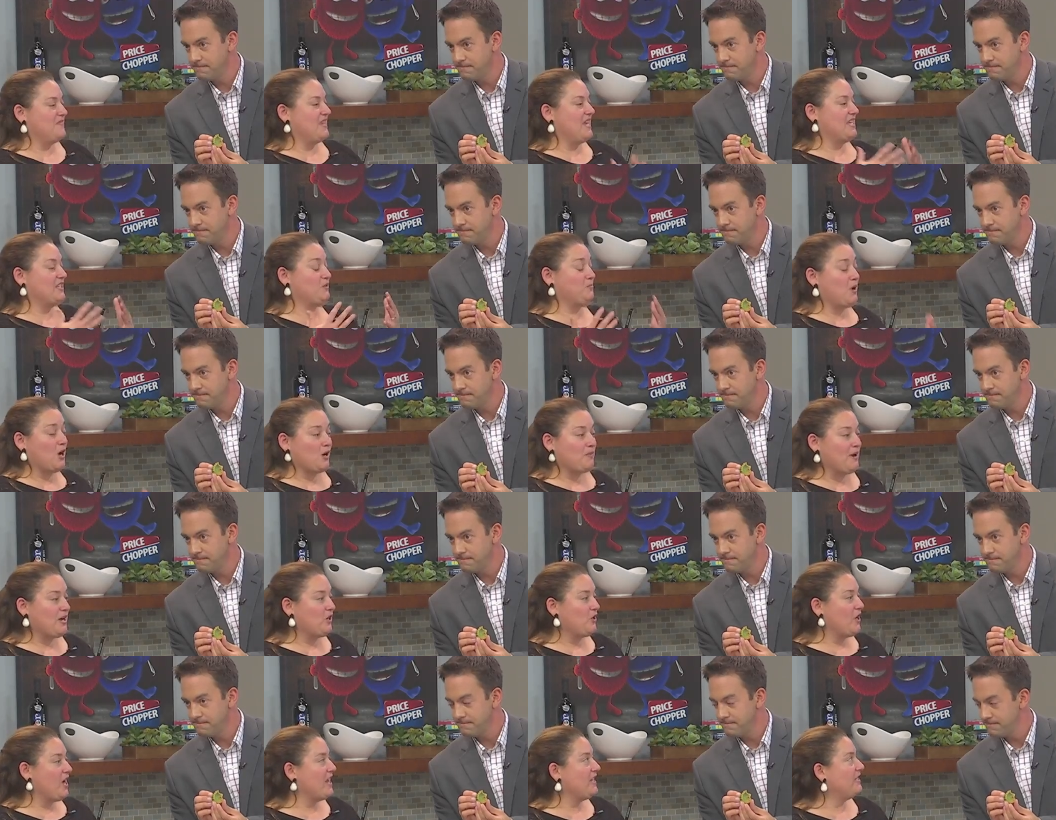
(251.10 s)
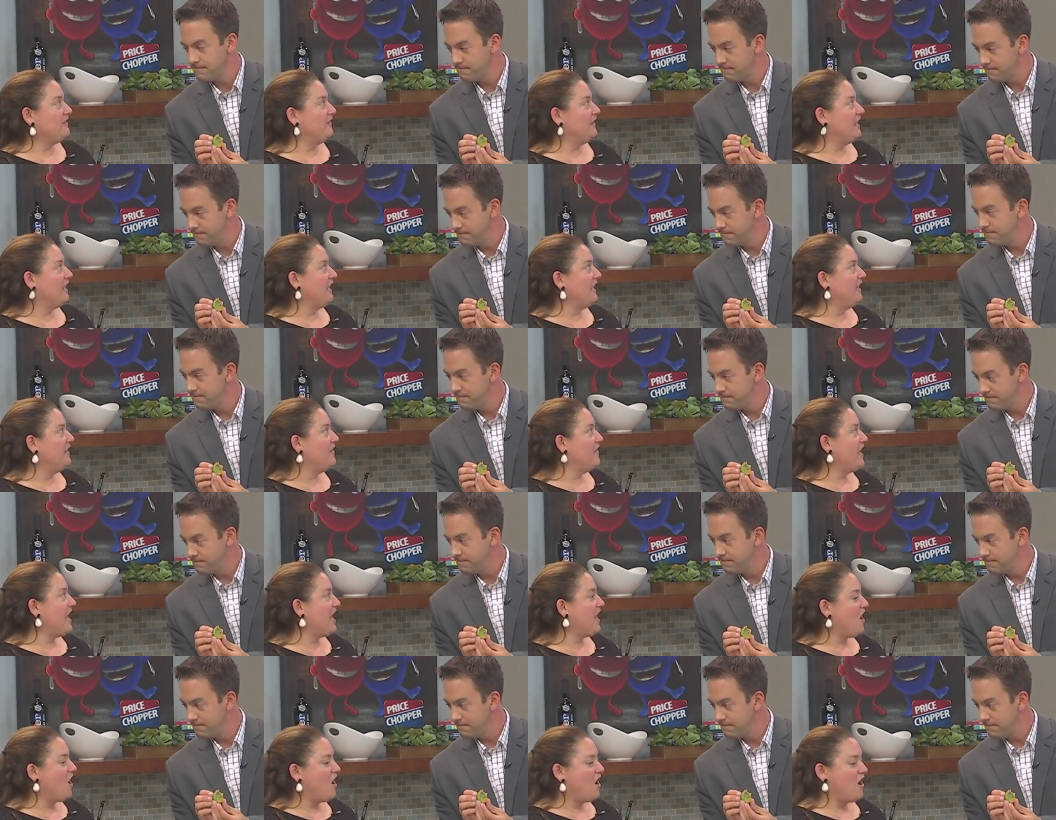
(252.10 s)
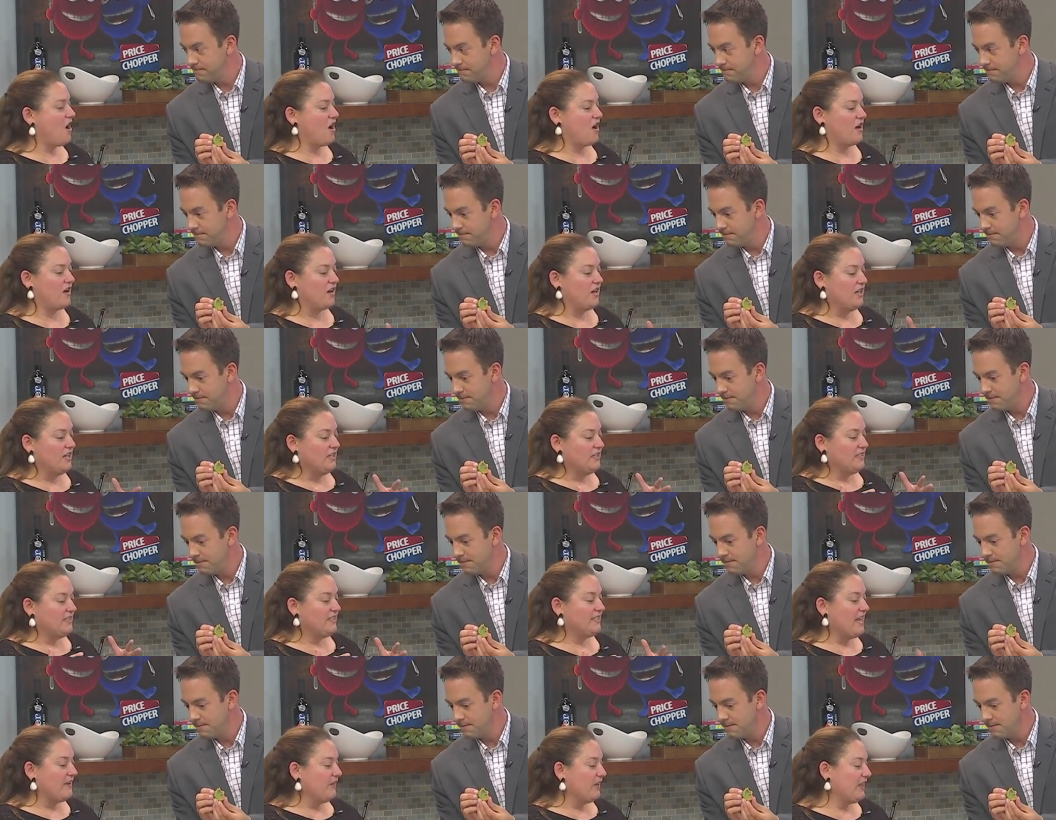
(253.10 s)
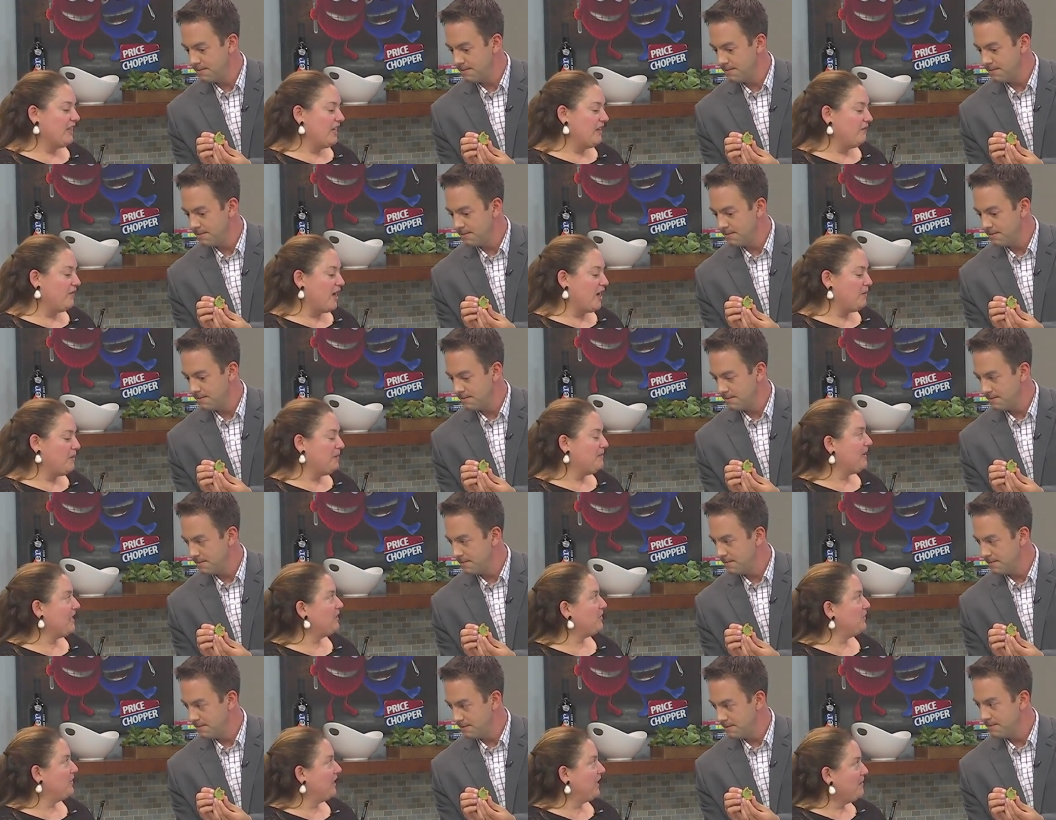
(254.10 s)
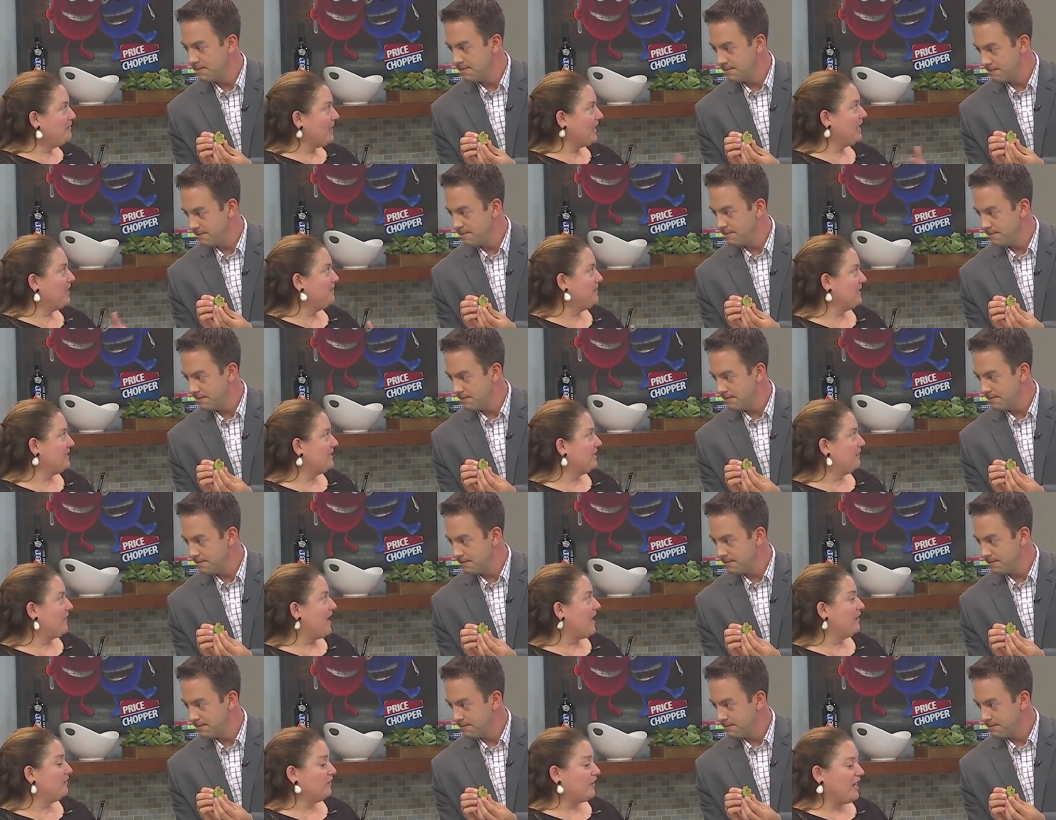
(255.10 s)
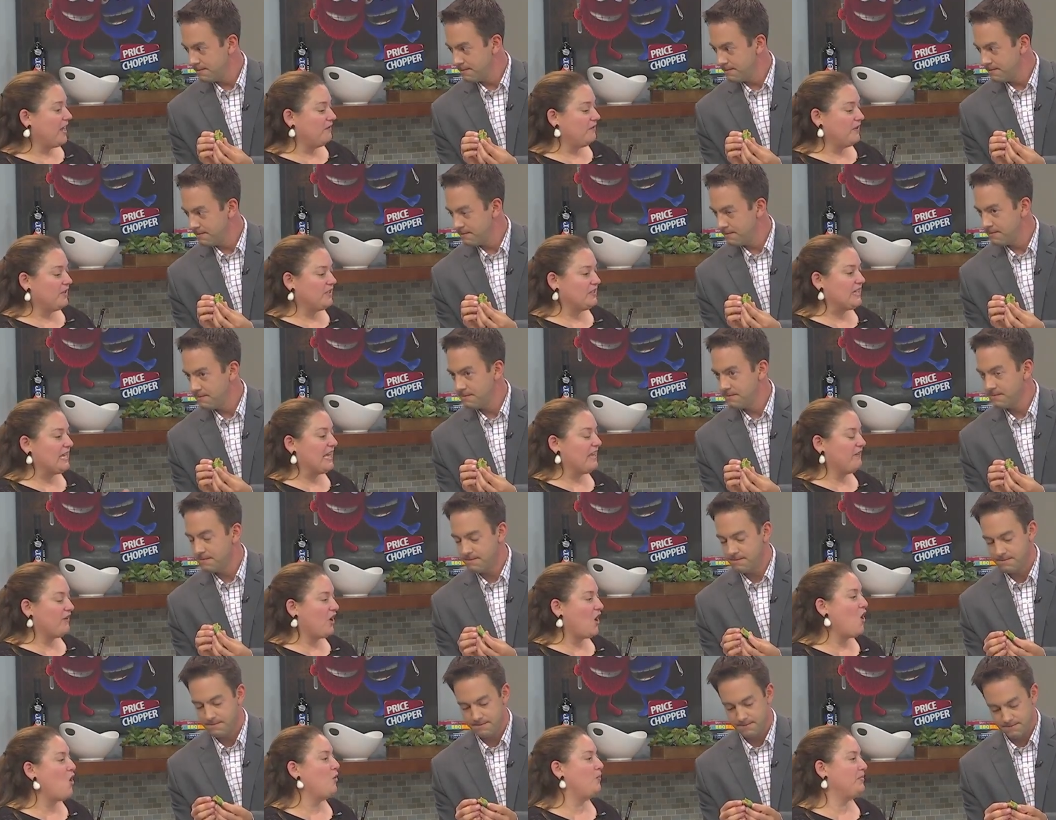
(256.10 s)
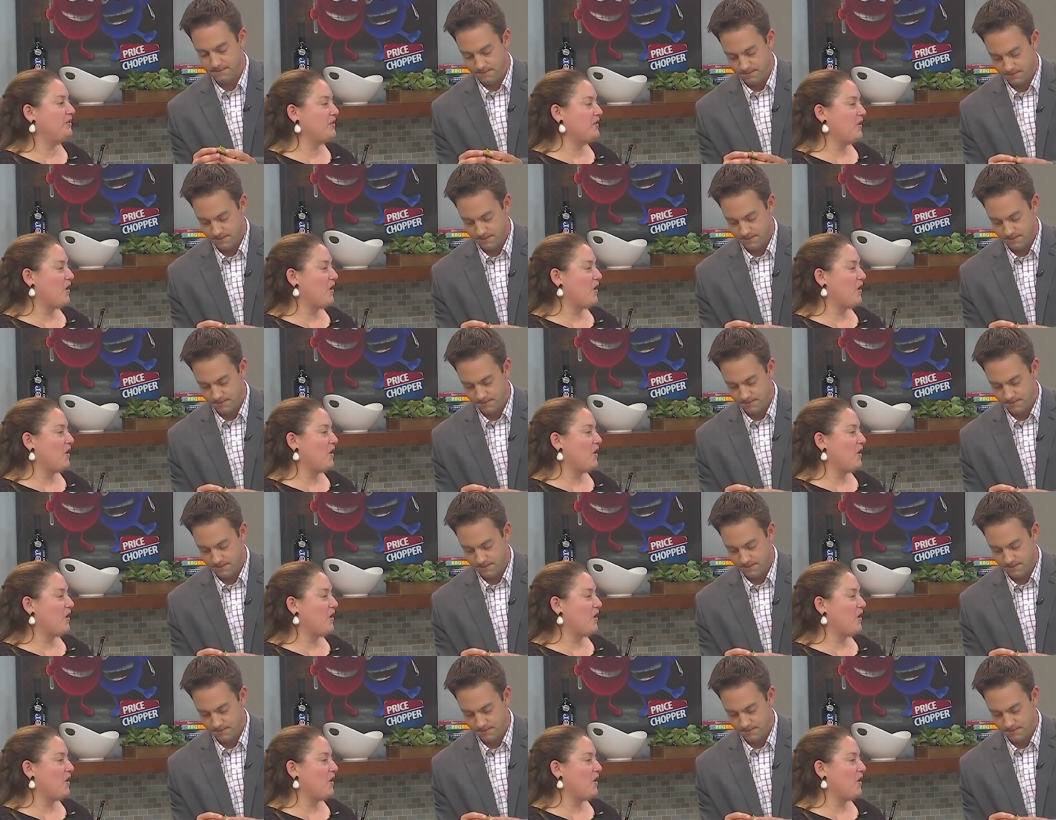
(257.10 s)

Speaker 1: they spark my creativity. They are saving the environment by doing it, by keeping stuff out of landfills and giving hope to the